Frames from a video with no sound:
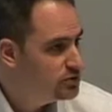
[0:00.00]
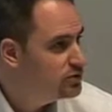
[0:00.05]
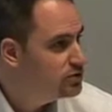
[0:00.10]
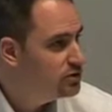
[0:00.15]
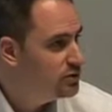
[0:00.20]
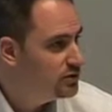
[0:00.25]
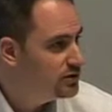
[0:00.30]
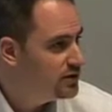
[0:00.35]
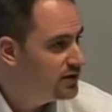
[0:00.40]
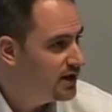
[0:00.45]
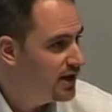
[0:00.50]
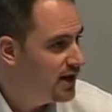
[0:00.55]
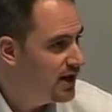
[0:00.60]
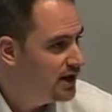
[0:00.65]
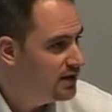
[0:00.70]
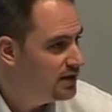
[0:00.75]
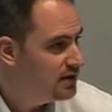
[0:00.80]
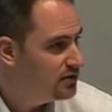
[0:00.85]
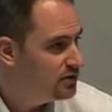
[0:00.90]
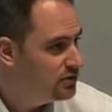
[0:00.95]
do it today
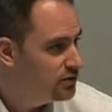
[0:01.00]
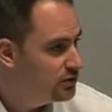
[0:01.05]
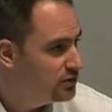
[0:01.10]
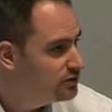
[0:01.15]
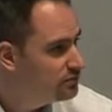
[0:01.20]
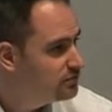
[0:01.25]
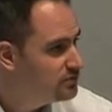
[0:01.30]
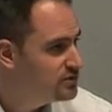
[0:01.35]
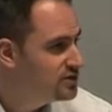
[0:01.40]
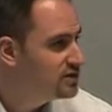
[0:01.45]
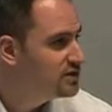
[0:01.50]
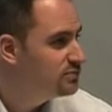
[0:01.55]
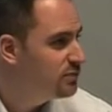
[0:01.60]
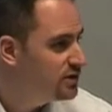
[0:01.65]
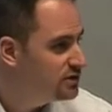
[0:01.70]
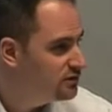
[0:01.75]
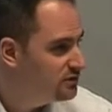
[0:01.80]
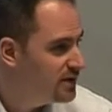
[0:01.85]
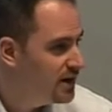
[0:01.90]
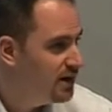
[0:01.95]
and then do it 6
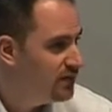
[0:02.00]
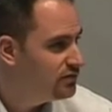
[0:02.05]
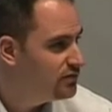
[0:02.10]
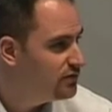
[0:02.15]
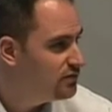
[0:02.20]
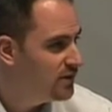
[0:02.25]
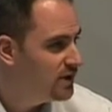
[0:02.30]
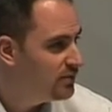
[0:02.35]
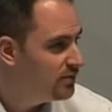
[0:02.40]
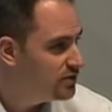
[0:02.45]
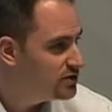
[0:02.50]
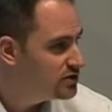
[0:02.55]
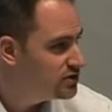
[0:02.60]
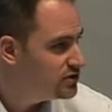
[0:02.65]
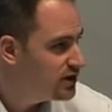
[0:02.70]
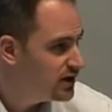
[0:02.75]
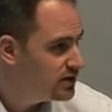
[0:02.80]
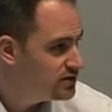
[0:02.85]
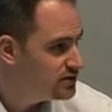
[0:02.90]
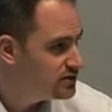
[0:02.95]
months from now after you've made a bunch of
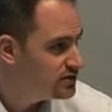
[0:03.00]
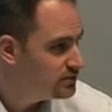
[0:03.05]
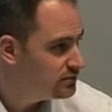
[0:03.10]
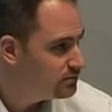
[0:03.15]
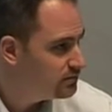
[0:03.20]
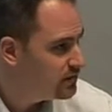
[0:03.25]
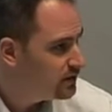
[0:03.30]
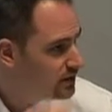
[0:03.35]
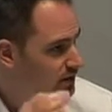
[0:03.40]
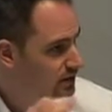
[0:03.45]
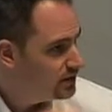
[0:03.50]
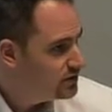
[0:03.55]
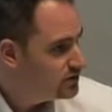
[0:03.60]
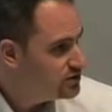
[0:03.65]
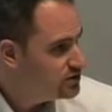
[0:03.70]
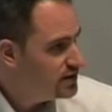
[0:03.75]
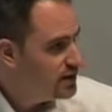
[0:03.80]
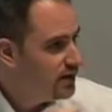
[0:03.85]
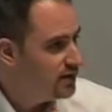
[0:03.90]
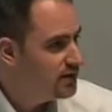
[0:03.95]
changes and
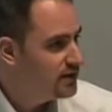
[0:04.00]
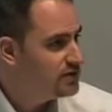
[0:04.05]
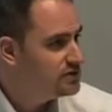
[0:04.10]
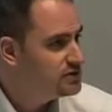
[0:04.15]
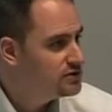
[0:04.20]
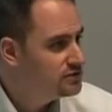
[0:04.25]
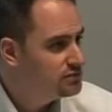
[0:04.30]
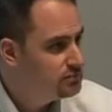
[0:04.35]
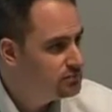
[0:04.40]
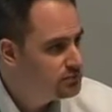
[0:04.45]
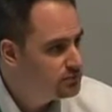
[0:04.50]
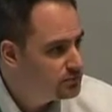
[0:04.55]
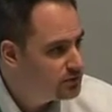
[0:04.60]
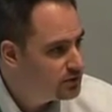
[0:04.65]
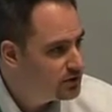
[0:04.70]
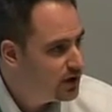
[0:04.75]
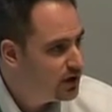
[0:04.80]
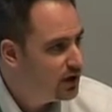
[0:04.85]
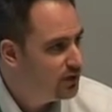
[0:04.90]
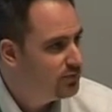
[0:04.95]
see how that's
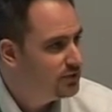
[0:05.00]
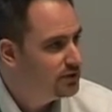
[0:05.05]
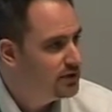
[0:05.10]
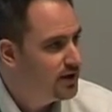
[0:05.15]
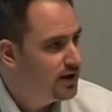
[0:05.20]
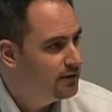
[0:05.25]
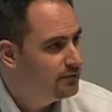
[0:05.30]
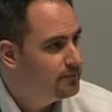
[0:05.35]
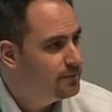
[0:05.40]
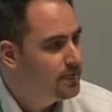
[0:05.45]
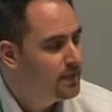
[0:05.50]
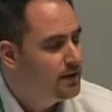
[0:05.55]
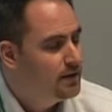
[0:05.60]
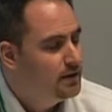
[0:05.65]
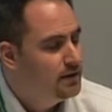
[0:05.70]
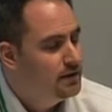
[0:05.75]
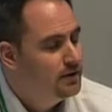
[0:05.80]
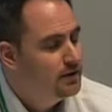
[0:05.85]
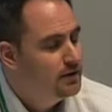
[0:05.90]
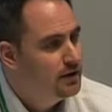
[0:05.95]
gone up or down.
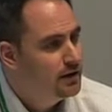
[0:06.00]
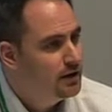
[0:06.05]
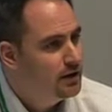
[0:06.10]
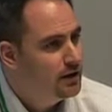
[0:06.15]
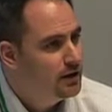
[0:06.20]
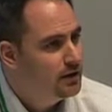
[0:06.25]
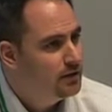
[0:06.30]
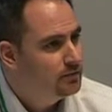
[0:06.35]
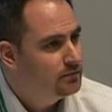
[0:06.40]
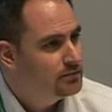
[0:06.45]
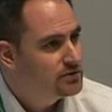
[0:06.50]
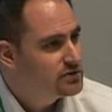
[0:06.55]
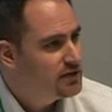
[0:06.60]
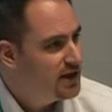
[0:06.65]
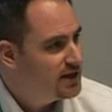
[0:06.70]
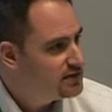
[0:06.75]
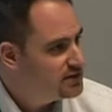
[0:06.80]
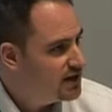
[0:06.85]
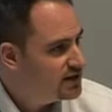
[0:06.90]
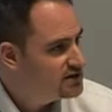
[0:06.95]
So
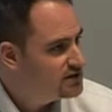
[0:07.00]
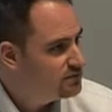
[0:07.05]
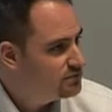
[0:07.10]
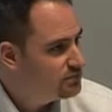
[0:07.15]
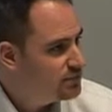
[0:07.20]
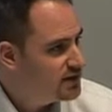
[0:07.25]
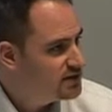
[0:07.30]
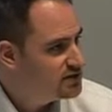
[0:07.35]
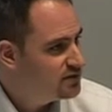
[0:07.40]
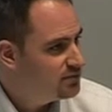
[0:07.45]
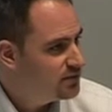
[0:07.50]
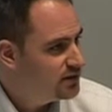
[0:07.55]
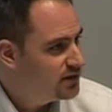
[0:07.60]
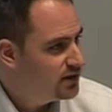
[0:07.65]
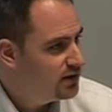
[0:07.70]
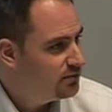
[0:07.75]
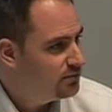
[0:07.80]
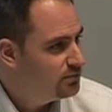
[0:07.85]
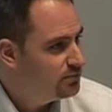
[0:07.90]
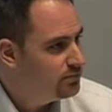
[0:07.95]
that's something that
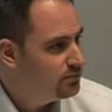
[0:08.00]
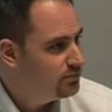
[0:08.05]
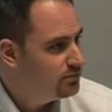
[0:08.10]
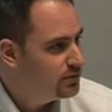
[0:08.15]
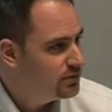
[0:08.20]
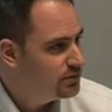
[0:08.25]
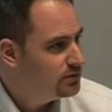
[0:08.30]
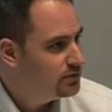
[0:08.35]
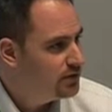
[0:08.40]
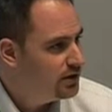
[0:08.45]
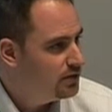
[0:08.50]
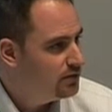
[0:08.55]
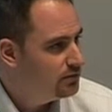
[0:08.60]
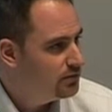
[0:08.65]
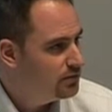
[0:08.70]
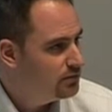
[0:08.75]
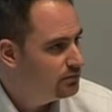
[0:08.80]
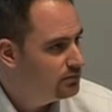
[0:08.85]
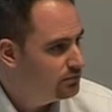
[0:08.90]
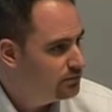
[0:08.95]
I'm
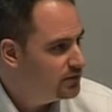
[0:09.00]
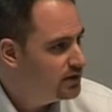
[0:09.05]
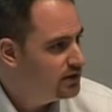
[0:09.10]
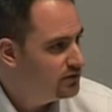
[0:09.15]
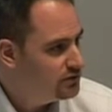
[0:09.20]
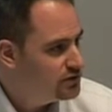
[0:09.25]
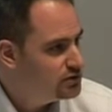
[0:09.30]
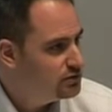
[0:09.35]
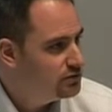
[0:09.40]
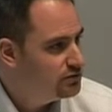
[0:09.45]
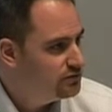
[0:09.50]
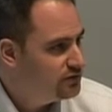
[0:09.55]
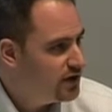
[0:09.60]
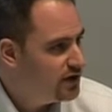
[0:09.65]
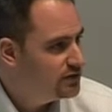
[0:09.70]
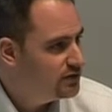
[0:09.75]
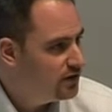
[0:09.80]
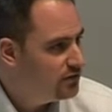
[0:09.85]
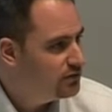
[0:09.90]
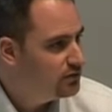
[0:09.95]
individually
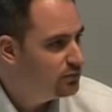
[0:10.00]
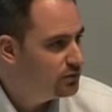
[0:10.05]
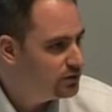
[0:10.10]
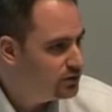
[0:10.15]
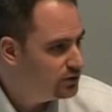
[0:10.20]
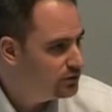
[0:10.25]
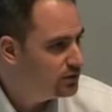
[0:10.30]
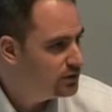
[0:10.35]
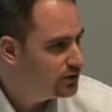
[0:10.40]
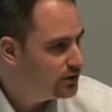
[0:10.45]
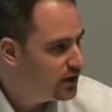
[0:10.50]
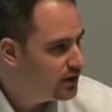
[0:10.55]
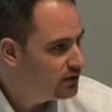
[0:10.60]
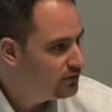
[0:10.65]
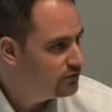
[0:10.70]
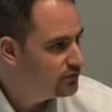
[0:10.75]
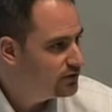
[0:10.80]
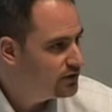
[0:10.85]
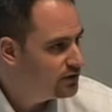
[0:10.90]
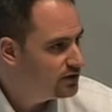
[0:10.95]
fond of, and we're doing a lot
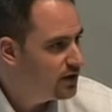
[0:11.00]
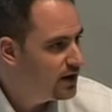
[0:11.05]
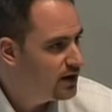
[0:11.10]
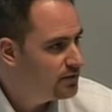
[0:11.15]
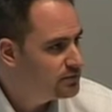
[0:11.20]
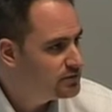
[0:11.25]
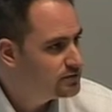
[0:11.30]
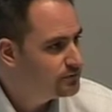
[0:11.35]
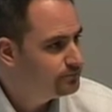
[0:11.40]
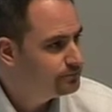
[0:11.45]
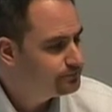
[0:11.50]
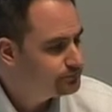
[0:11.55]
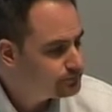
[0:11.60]
of at the Times.